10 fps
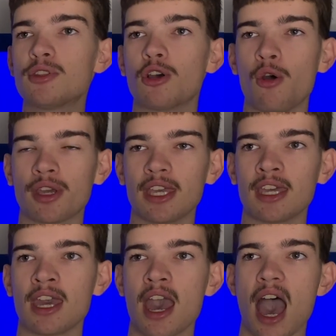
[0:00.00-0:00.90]

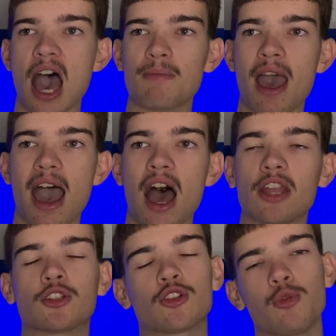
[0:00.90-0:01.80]
talking about
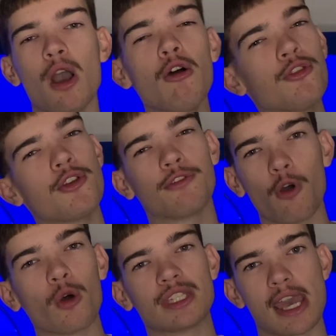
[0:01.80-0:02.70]
12th to
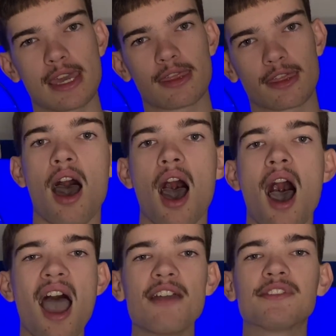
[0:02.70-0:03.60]
14th.
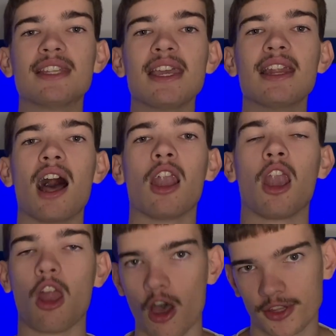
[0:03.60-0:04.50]
I have seen a
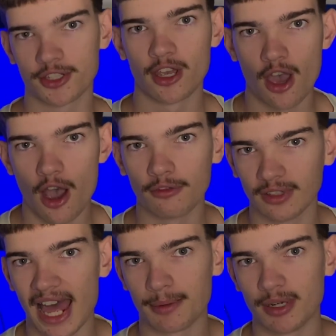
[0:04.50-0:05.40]
lot of
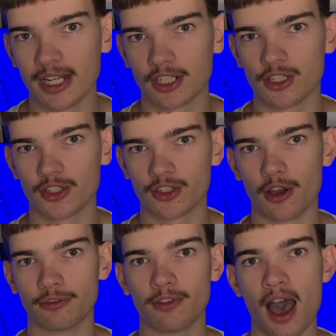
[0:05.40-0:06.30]
ladder predictions so
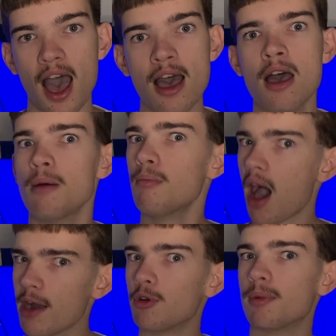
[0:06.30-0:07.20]
far.
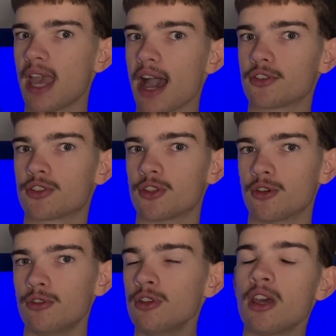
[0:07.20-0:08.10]
Mine will be out
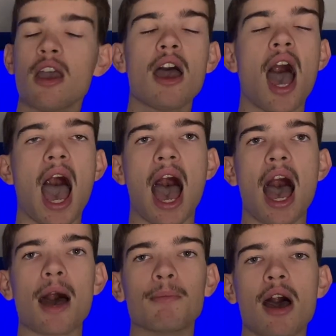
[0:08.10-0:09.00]
soon.
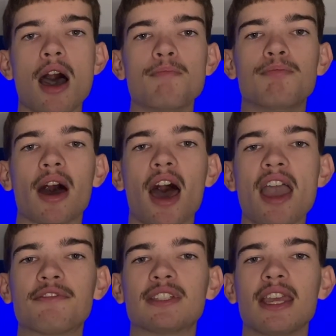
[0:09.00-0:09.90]
But I
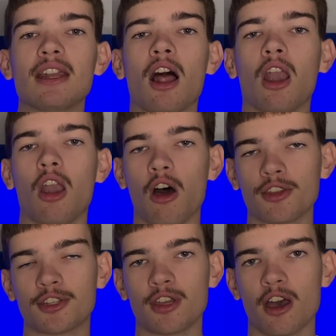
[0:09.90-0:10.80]
have seen a
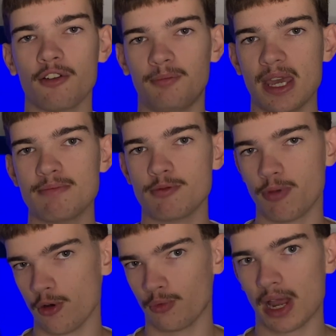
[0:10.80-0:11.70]
lot of people
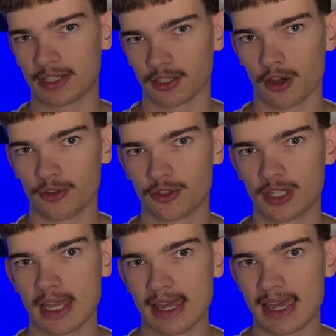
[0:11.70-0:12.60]
put West Coast
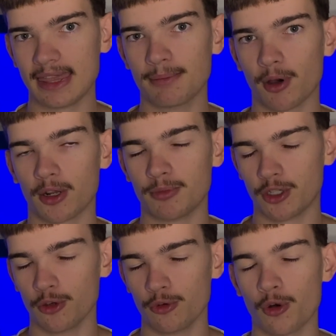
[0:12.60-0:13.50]
in the bottom
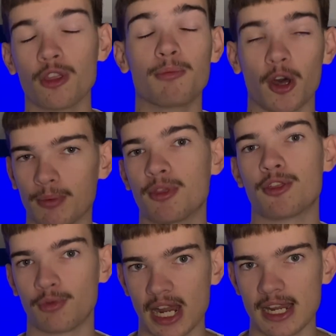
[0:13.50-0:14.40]
2 or the bottom
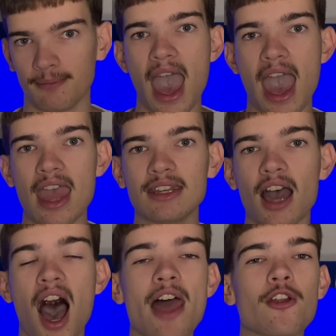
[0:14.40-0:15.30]
3. And
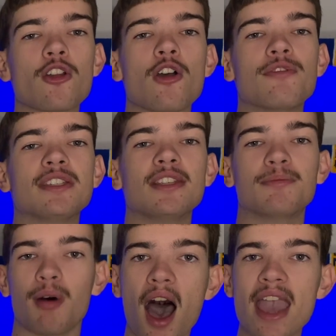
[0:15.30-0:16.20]
I don't know if this is
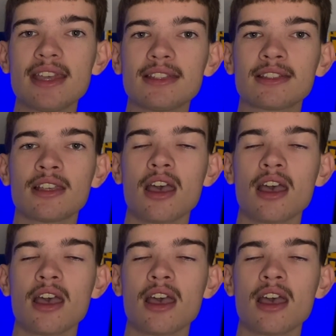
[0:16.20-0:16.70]
bias,